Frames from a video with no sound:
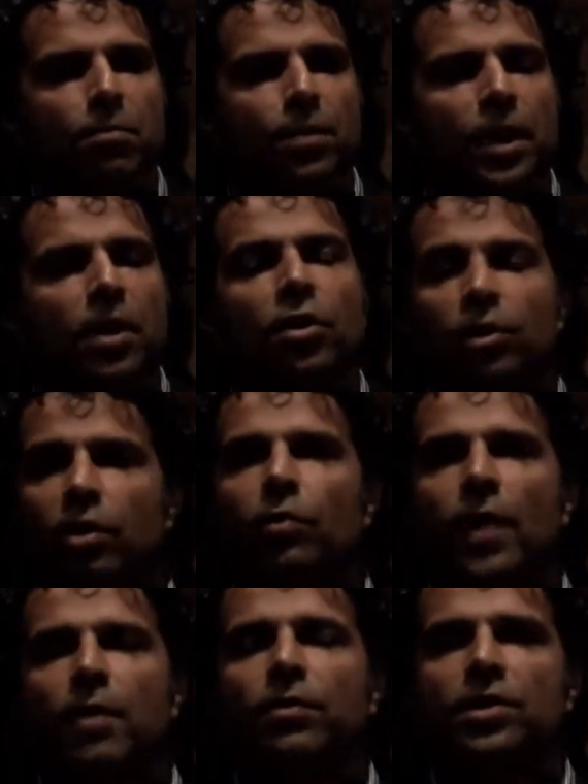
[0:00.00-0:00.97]
but occurred
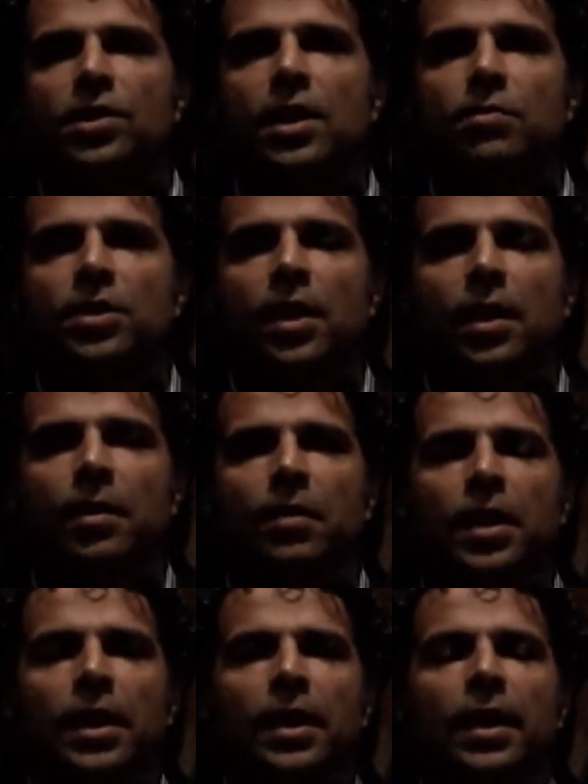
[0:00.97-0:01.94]
around the same time,
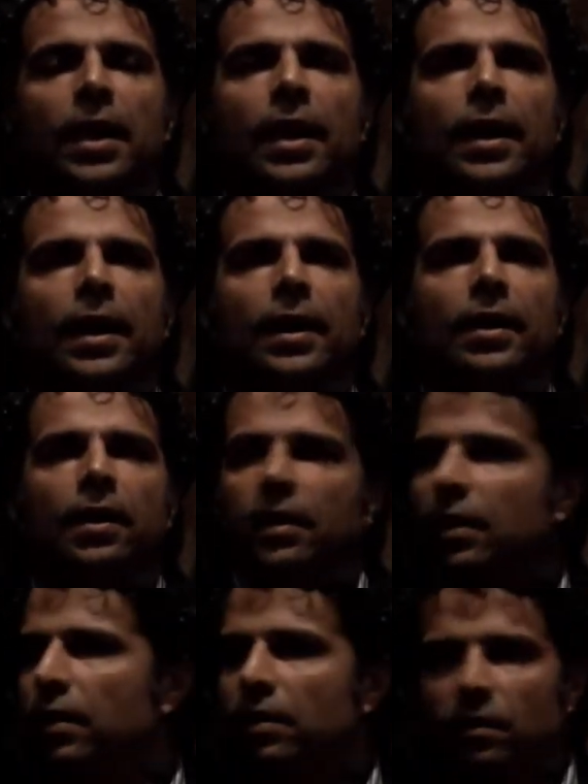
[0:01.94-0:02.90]

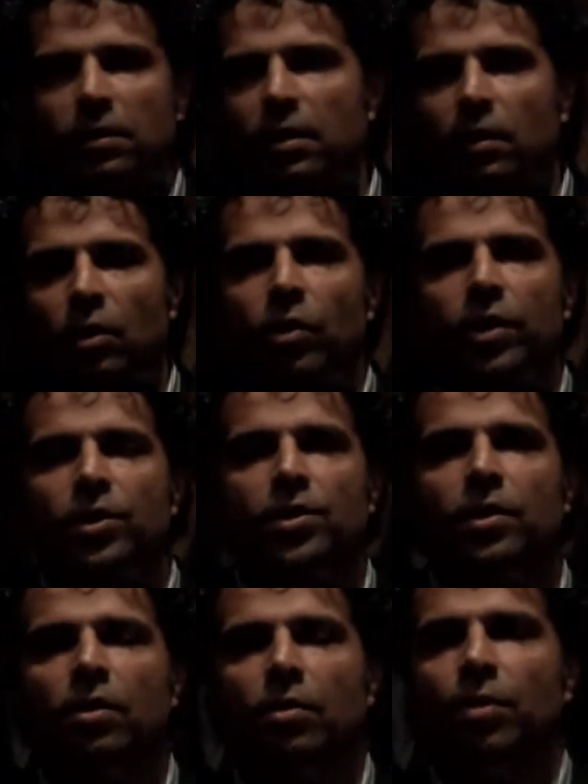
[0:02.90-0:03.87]
and there are lawyers
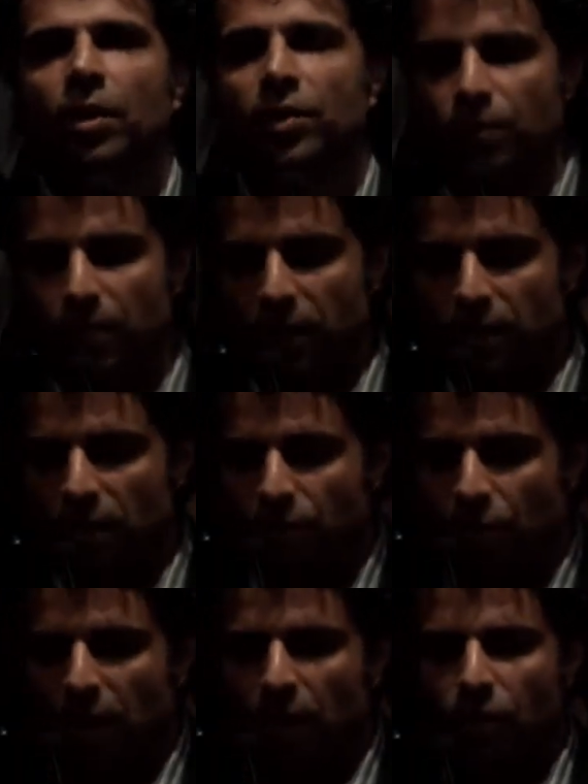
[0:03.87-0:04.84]
here who can probably speak to this
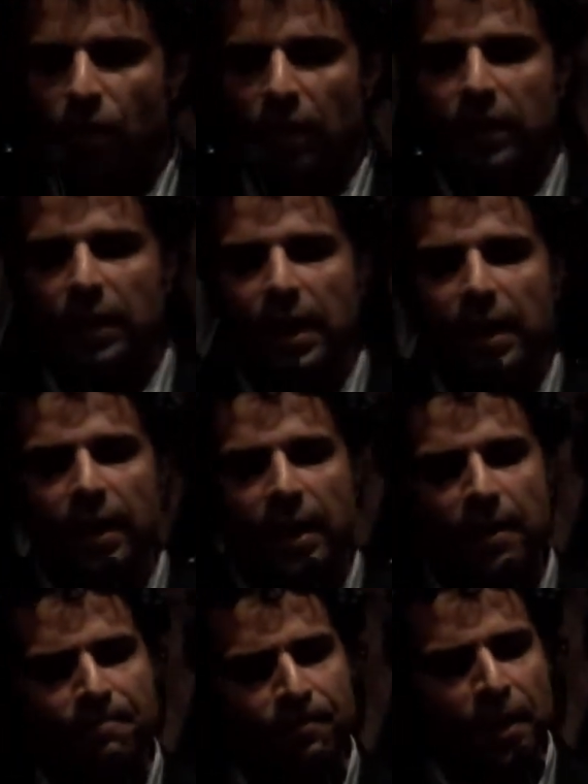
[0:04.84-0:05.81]
more eloquently than I
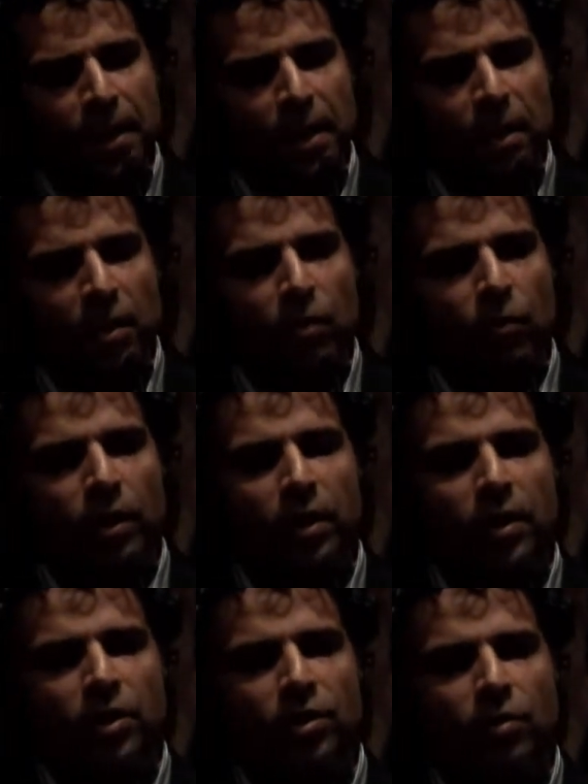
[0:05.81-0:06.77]
can.
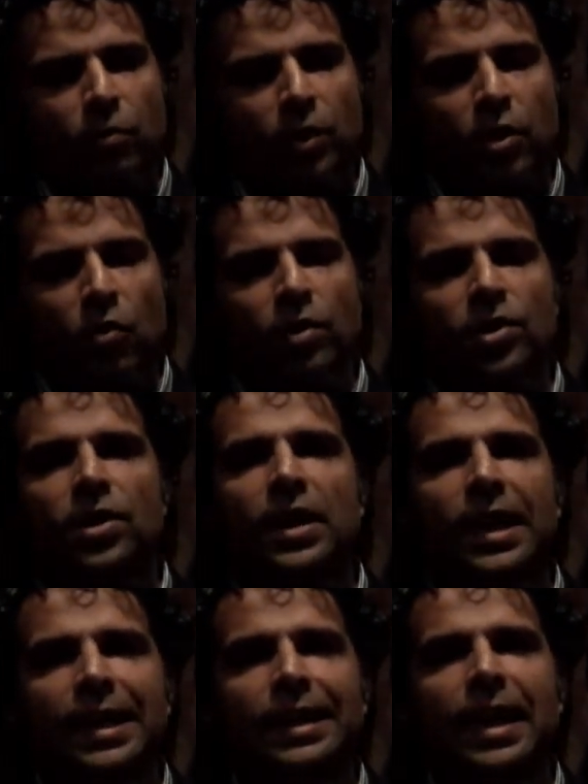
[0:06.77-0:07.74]
We're
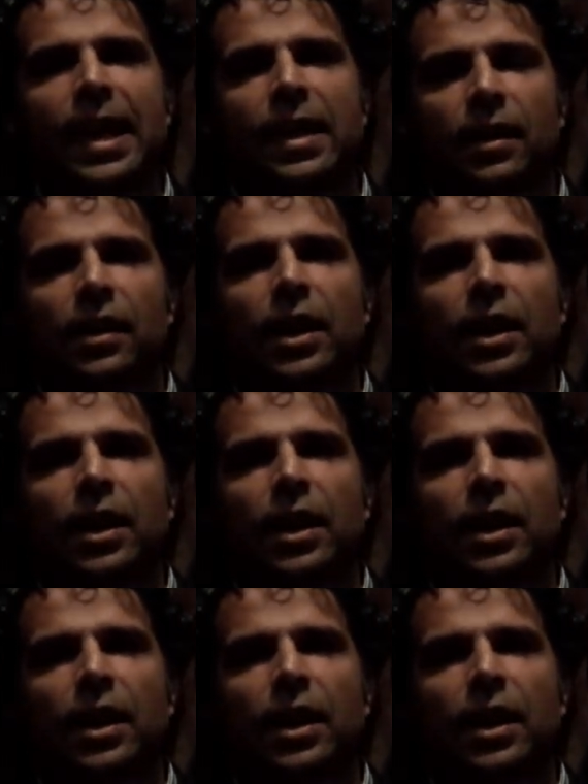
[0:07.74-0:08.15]
noticing inland